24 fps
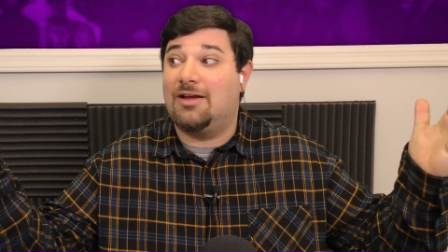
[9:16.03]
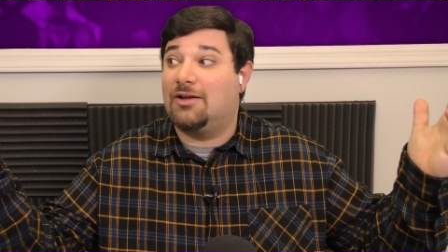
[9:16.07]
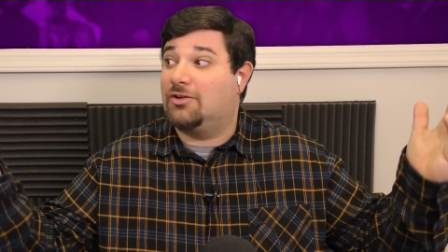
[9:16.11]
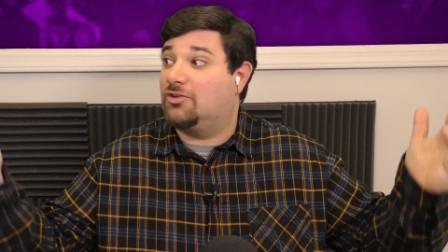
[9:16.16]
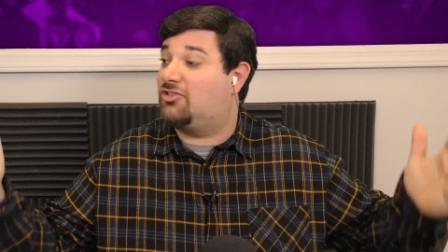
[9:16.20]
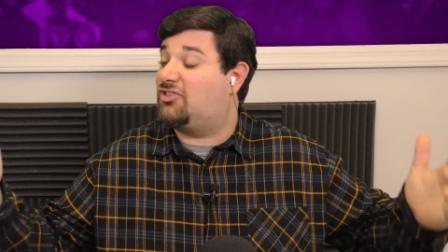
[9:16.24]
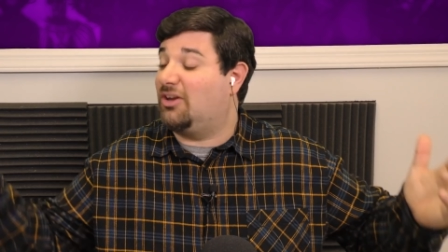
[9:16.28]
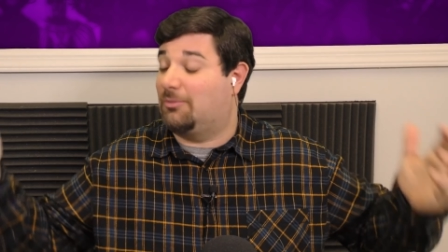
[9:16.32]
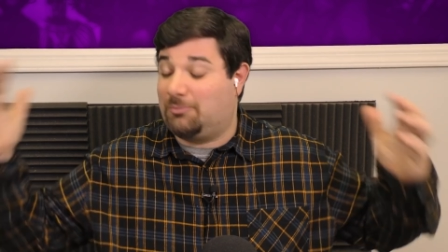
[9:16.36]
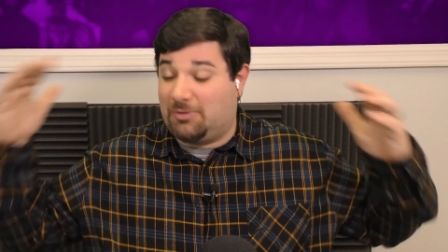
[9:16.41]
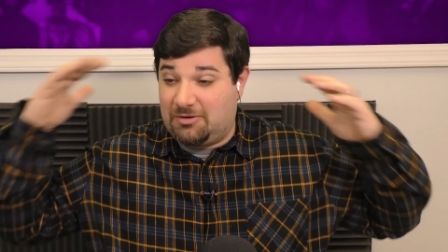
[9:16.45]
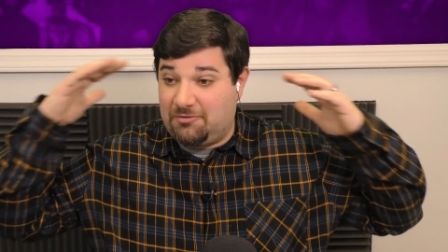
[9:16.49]

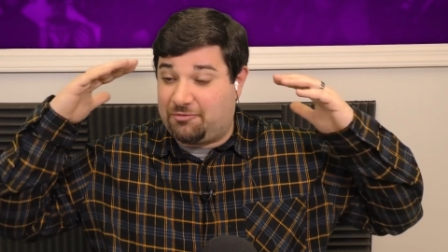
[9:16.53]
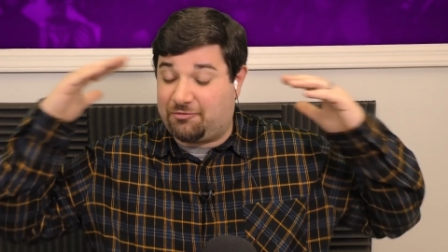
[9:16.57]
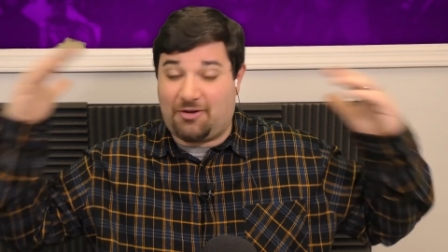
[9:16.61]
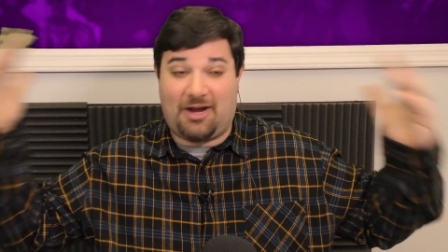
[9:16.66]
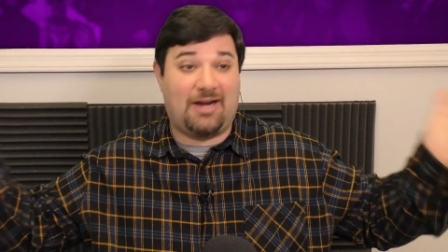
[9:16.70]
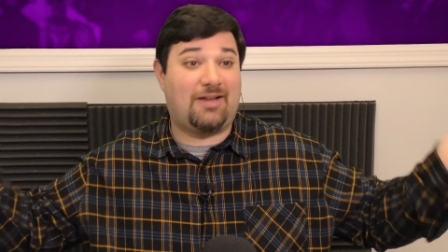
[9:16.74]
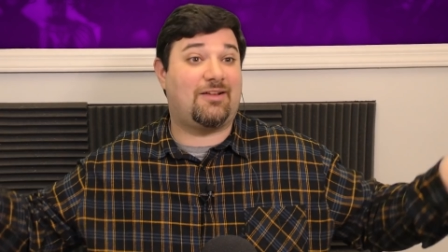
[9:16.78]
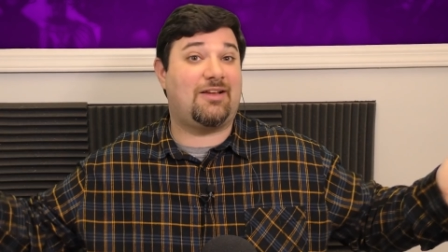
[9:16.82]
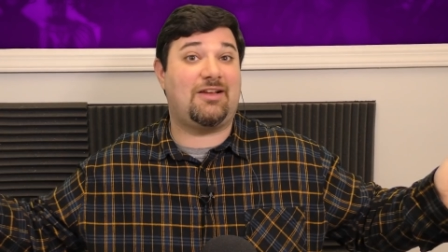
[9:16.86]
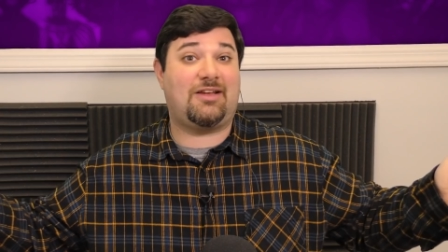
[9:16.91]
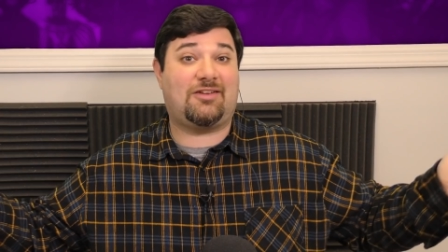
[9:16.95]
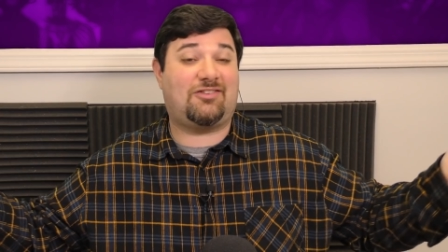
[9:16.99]
someone
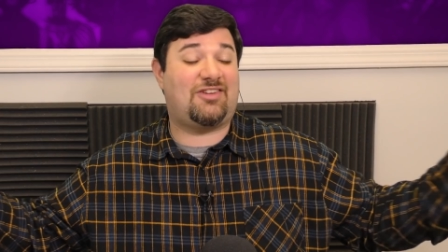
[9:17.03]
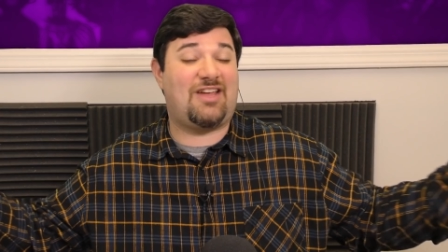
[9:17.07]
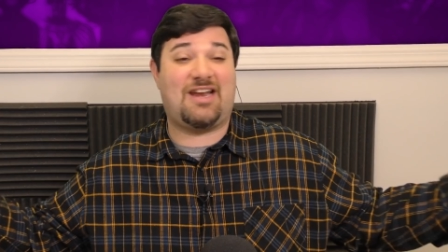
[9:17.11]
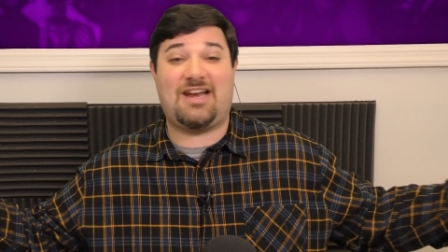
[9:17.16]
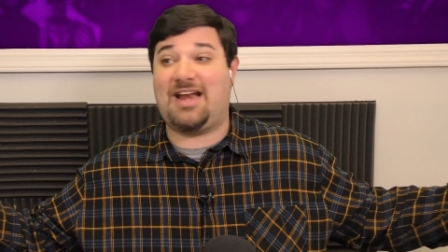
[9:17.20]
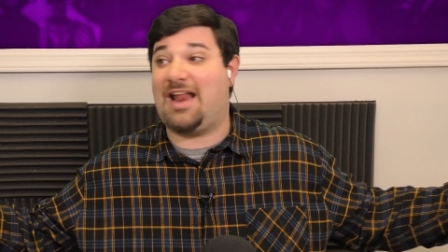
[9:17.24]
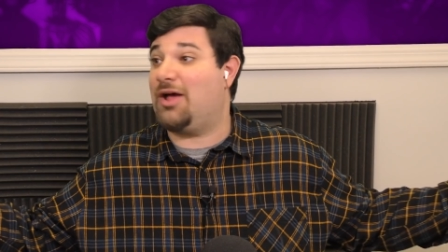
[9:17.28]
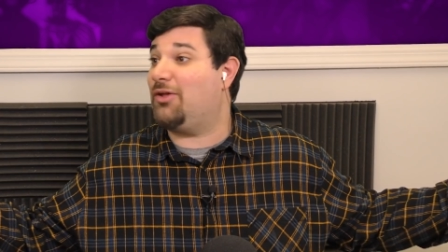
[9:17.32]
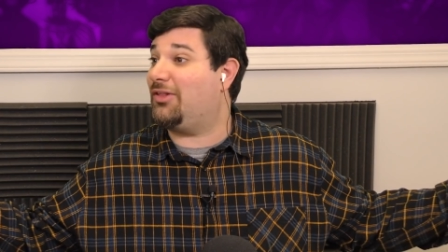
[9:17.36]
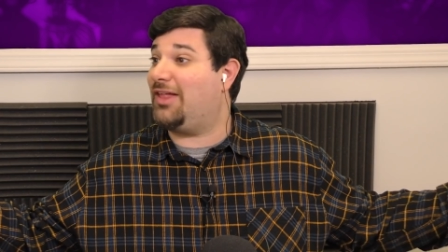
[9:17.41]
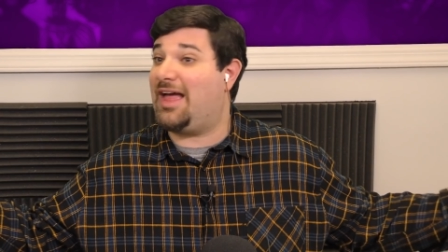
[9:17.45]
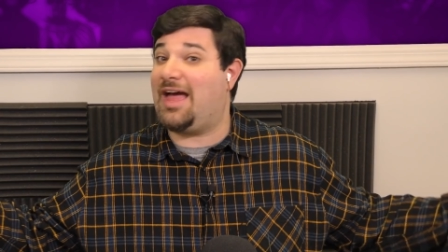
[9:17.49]
finally said
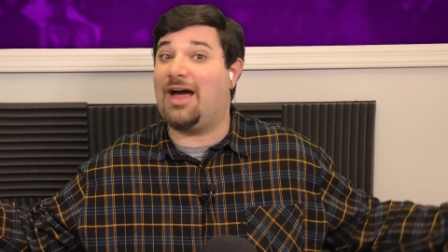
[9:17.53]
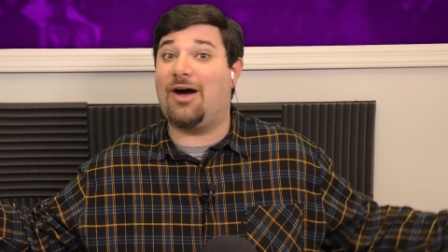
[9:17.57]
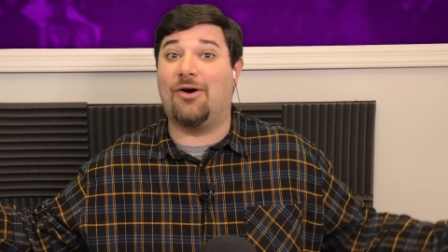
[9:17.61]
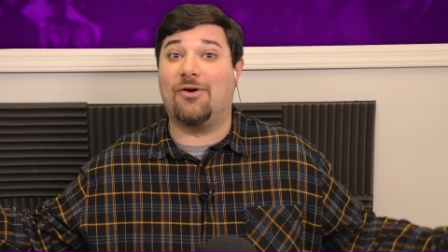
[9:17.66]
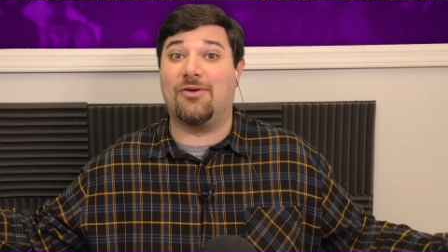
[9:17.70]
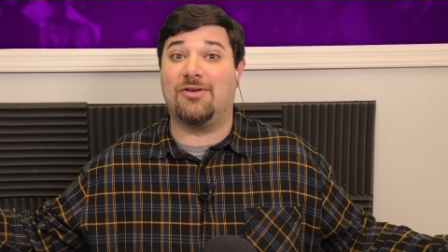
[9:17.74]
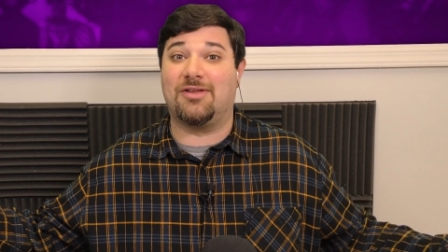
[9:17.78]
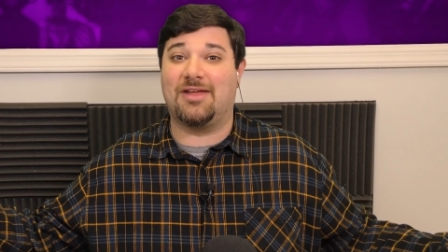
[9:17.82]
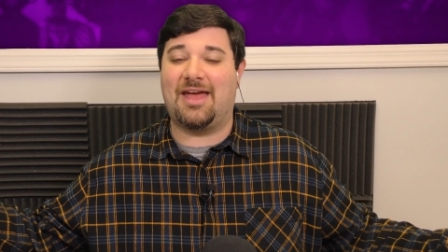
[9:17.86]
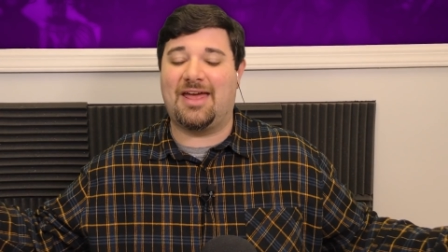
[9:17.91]
it out loud.